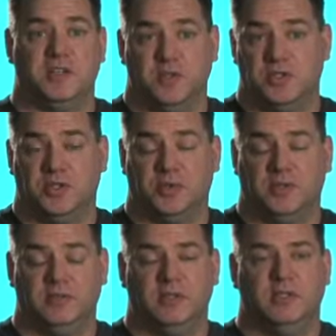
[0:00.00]
2
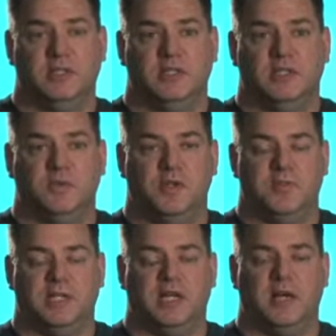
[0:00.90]
children, we've
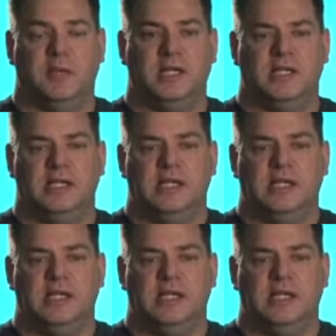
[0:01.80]
been coming.